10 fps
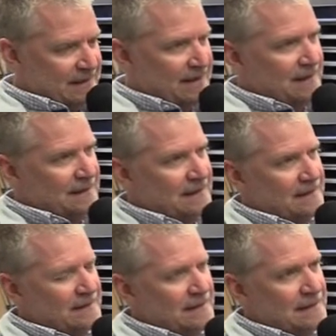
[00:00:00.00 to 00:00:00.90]
day.
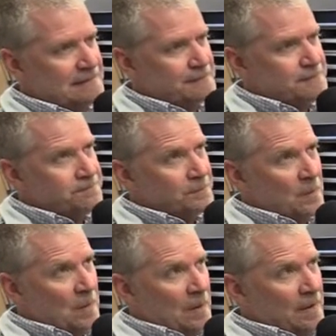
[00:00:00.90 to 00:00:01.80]

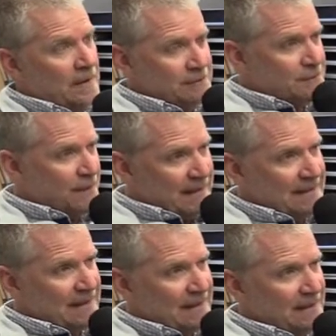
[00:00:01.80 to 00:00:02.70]
It was
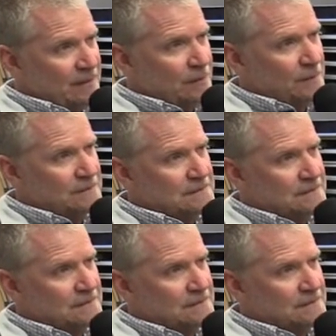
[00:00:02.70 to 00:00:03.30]
raining like hell.